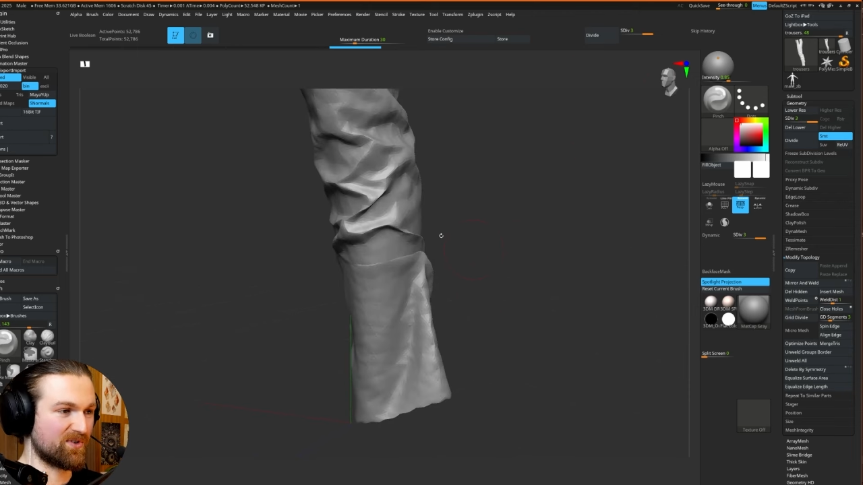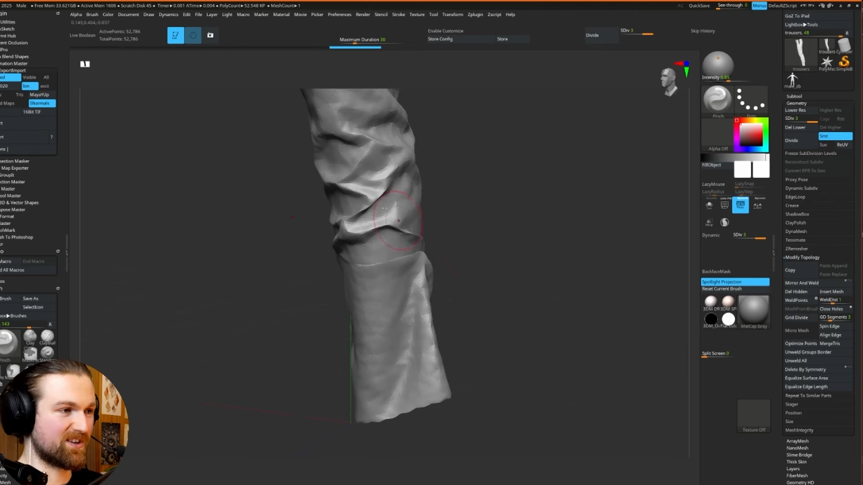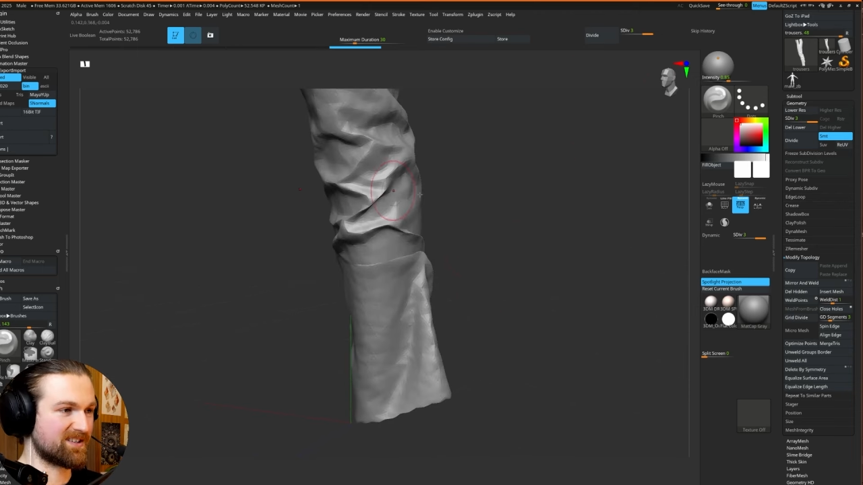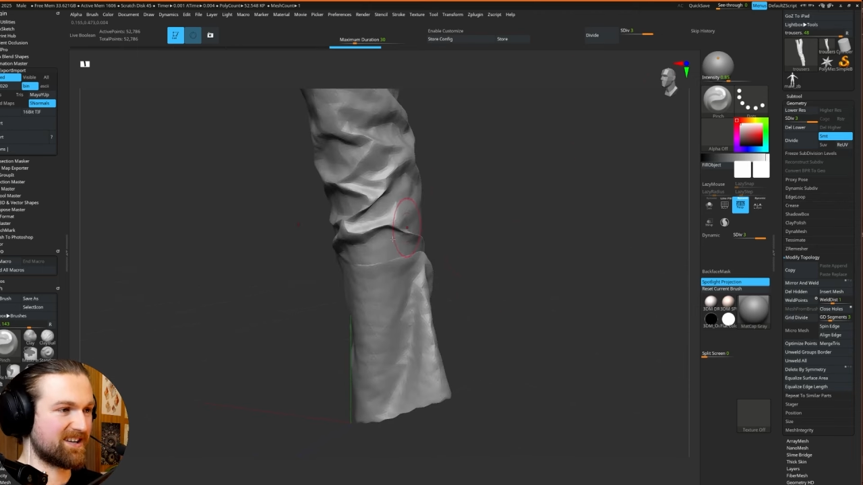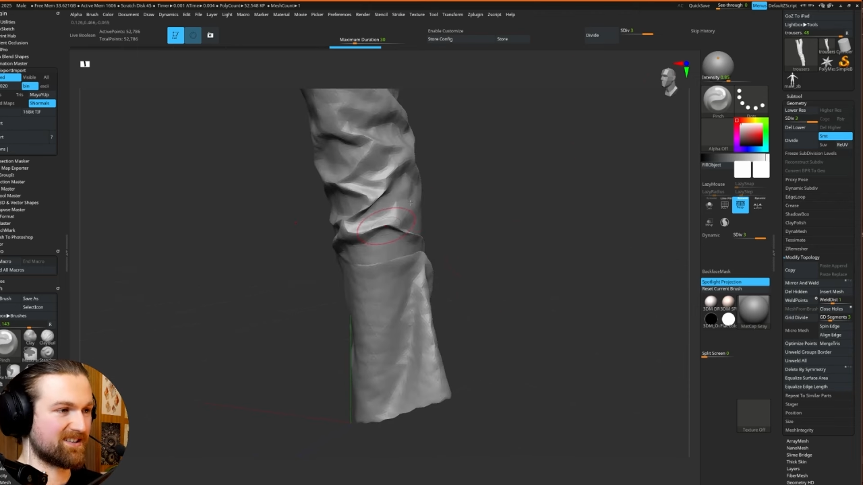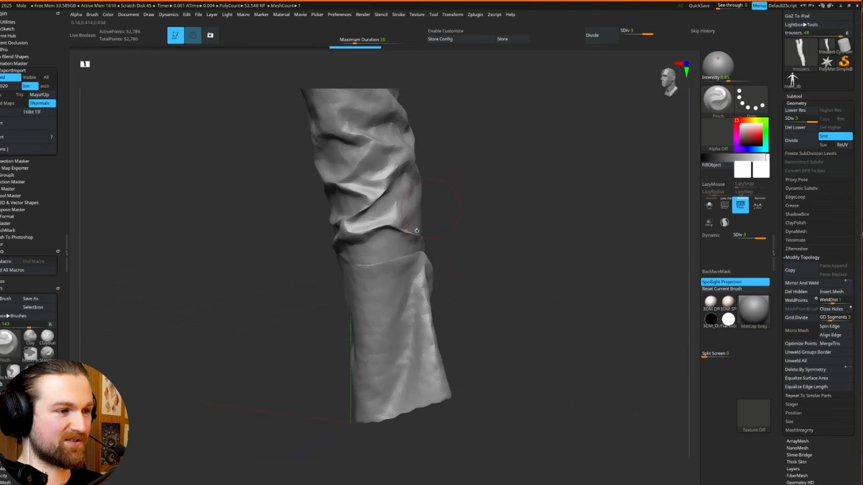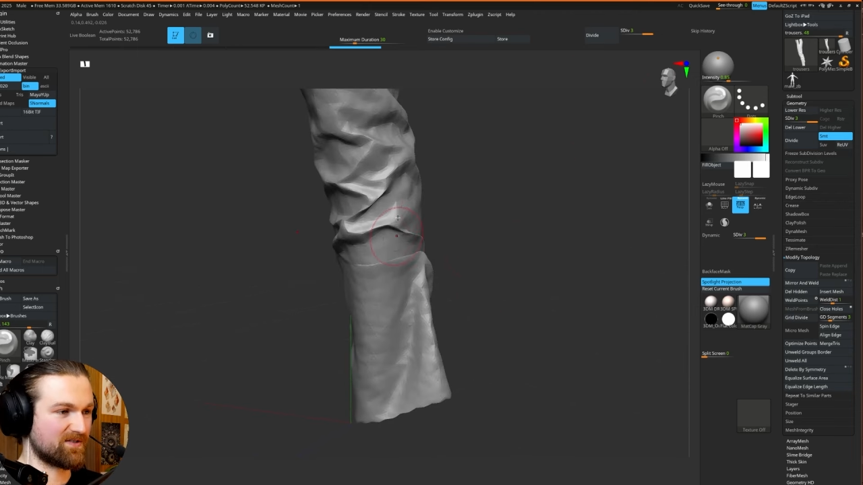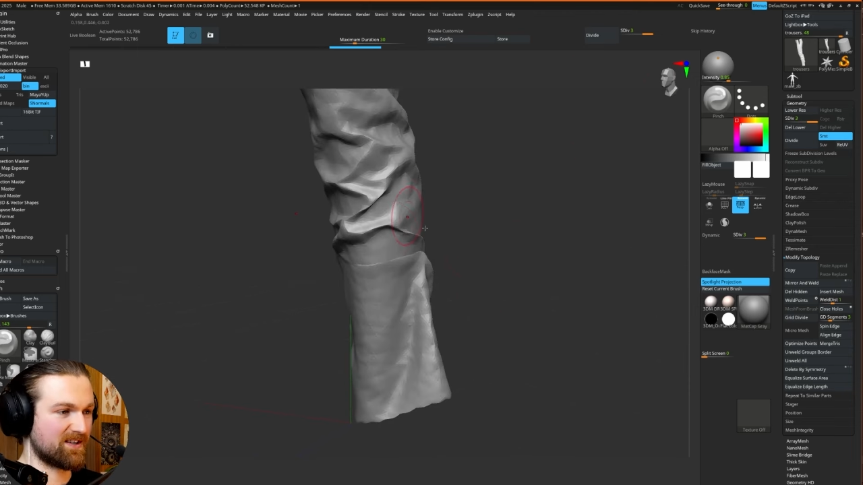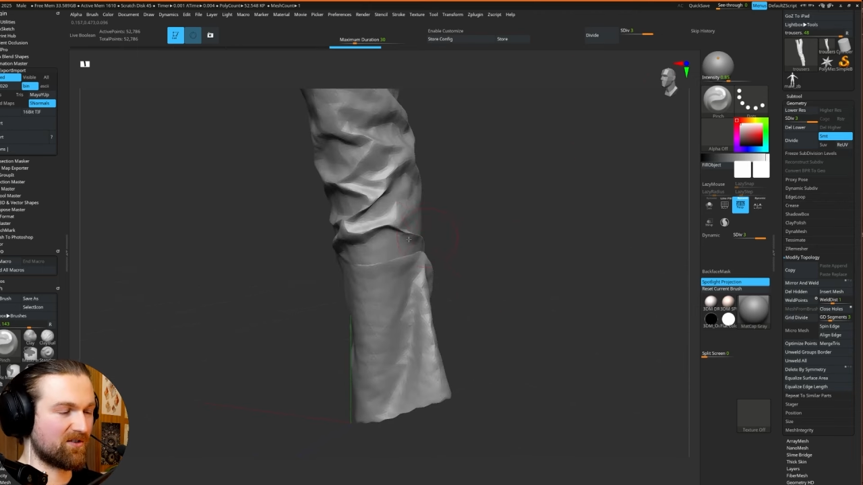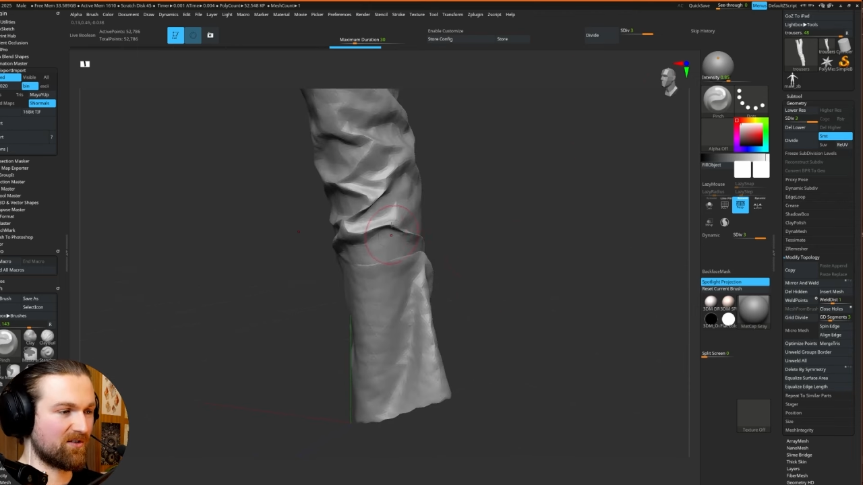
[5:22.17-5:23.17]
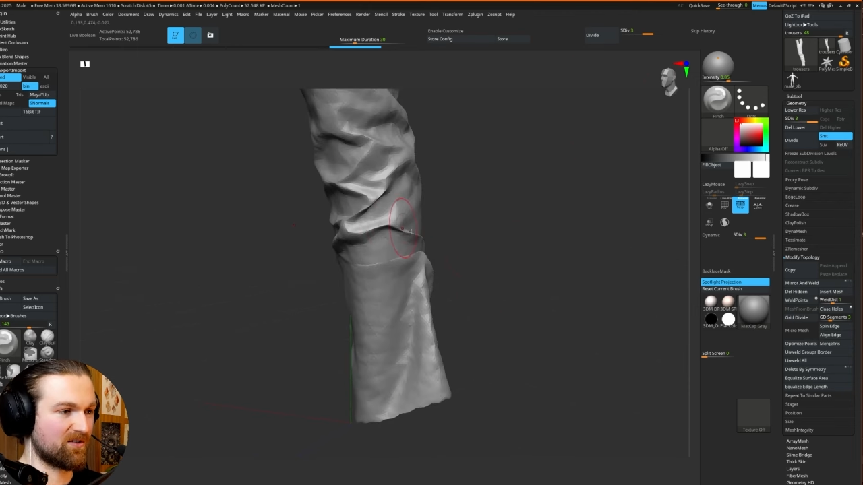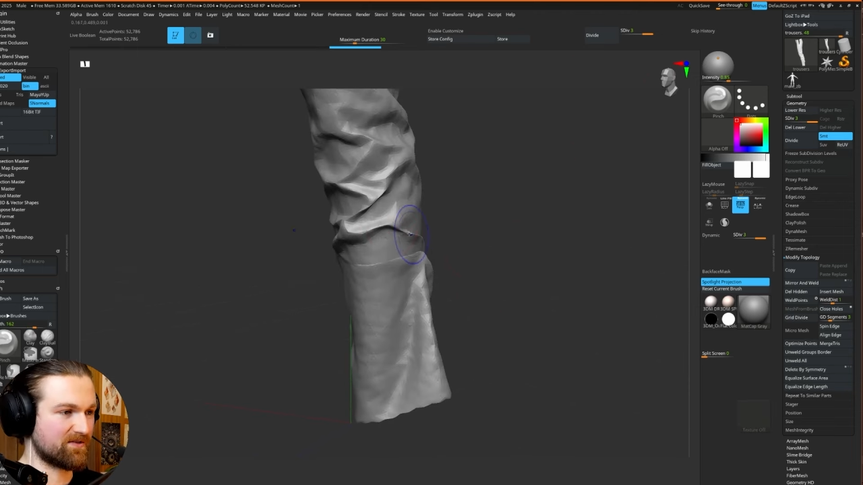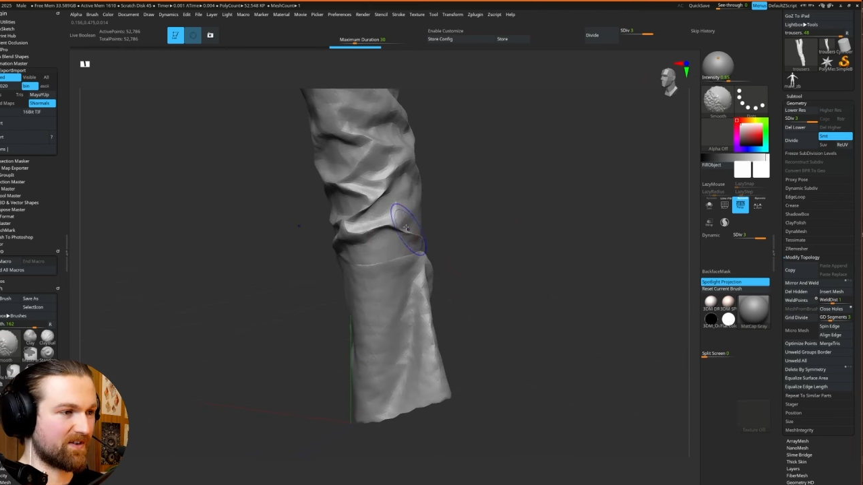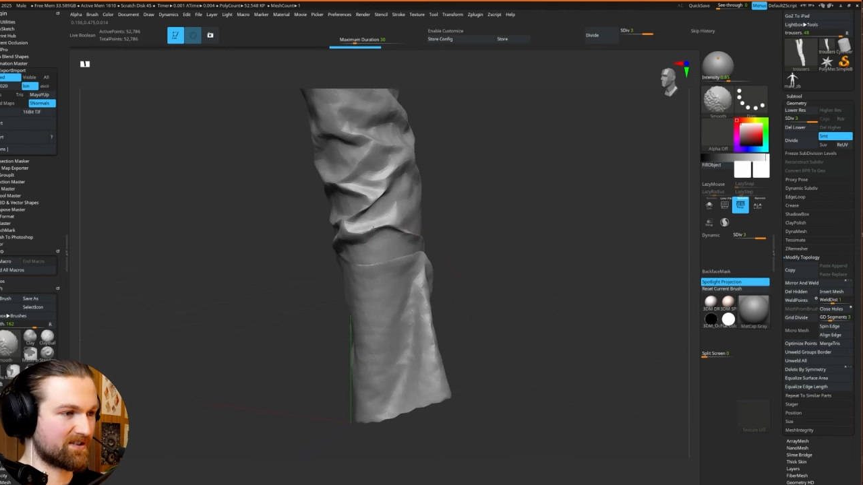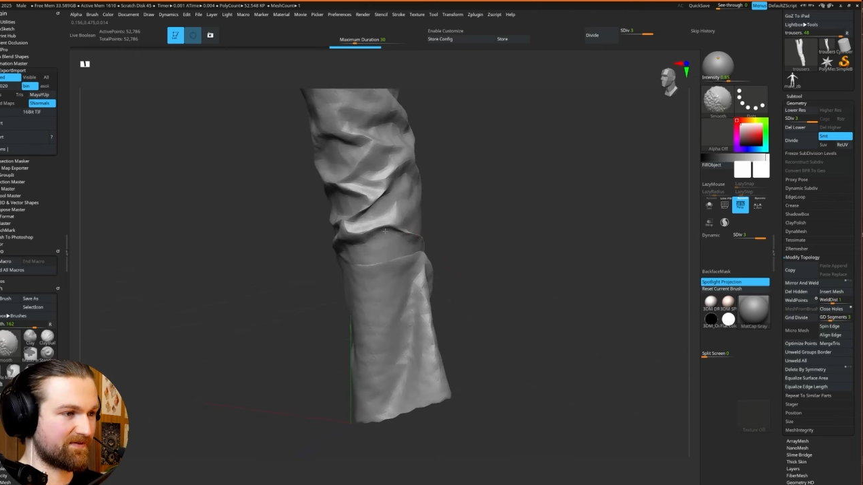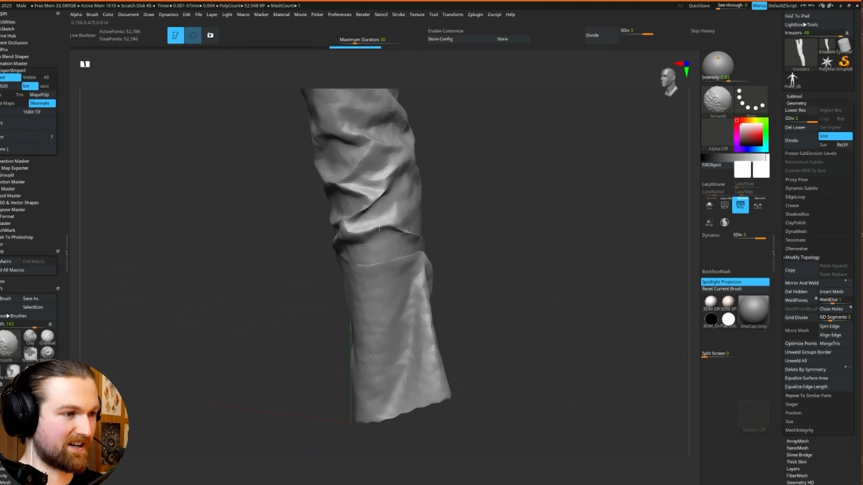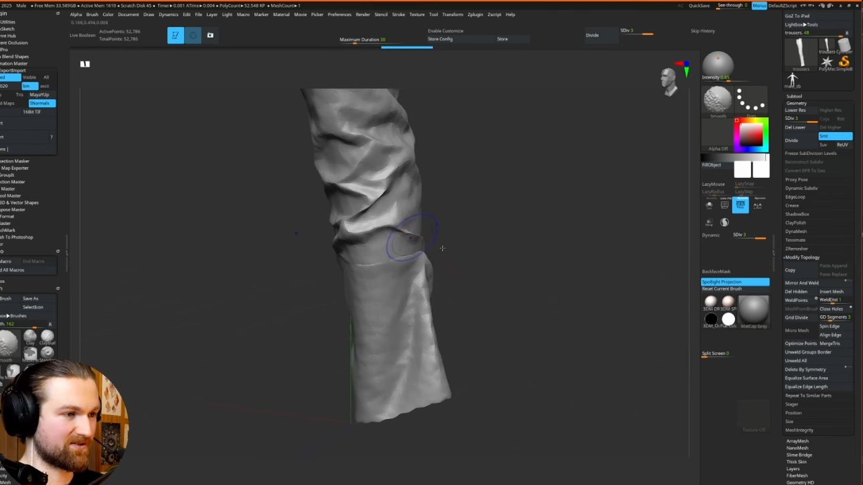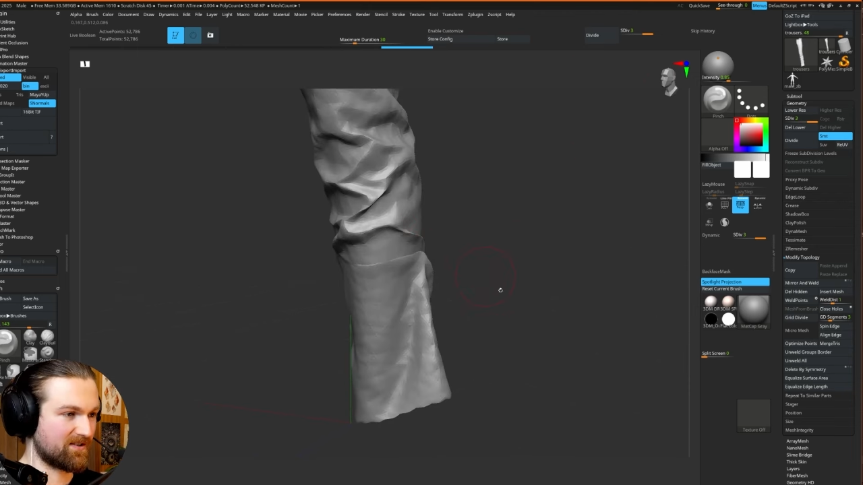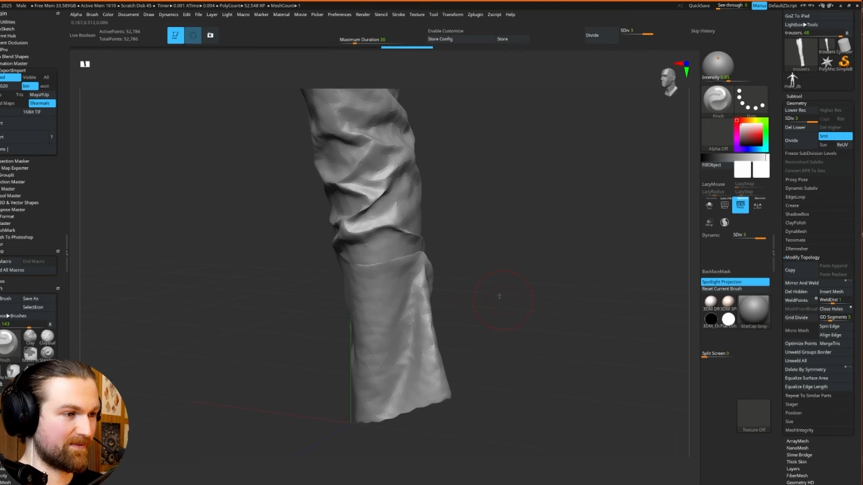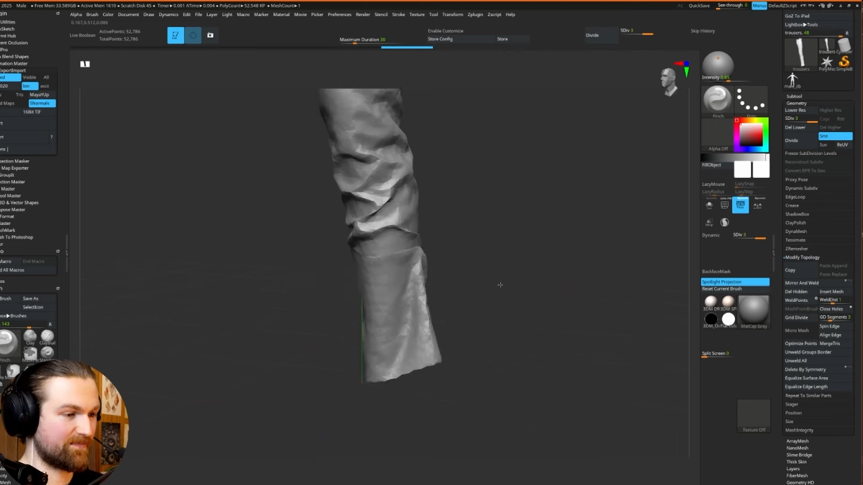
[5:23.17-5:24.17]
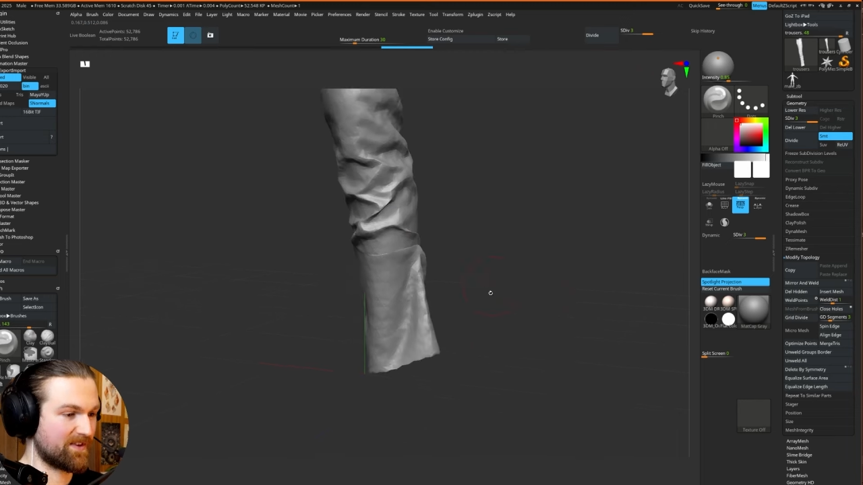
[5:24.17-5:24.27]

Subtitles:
you can see it's obviously got loads of artifacts on it.